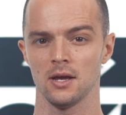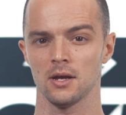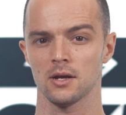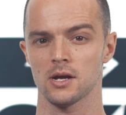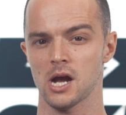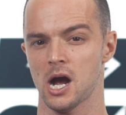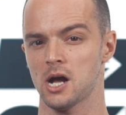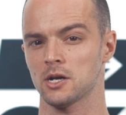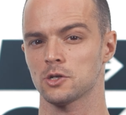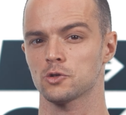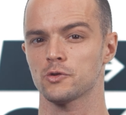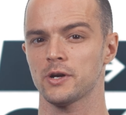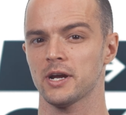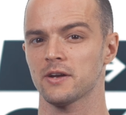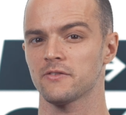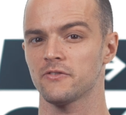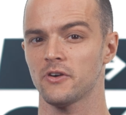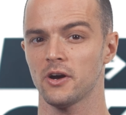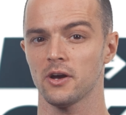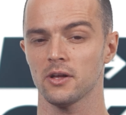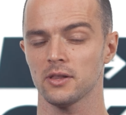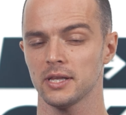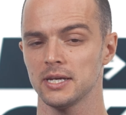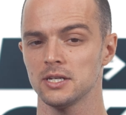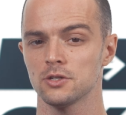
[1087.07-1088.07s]
contract
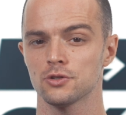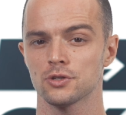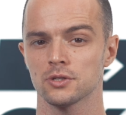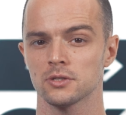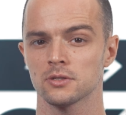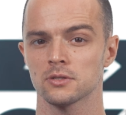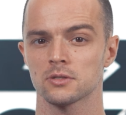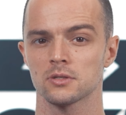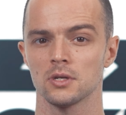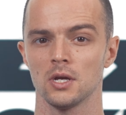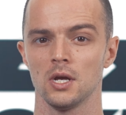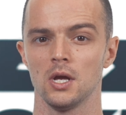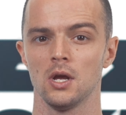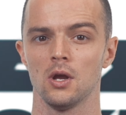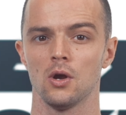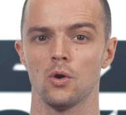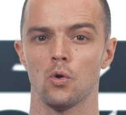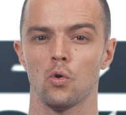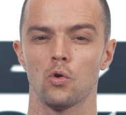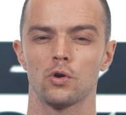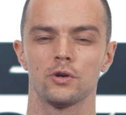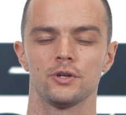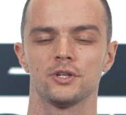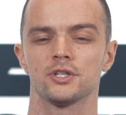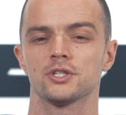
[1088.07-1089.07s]
violations,
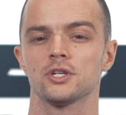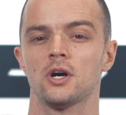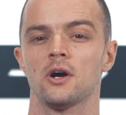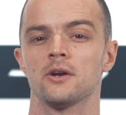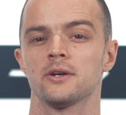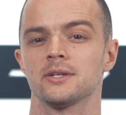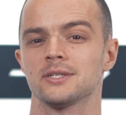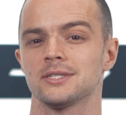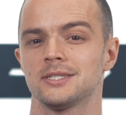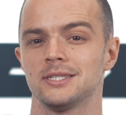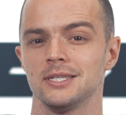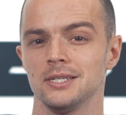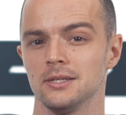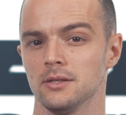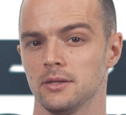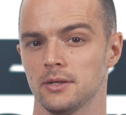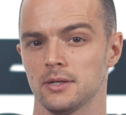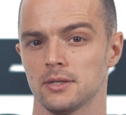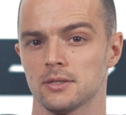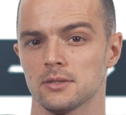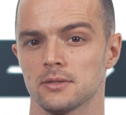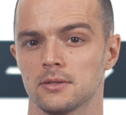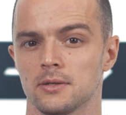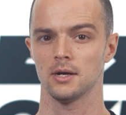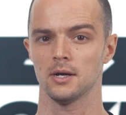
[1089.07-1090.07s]
or dishonest
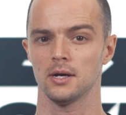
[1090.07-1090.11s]
dealings.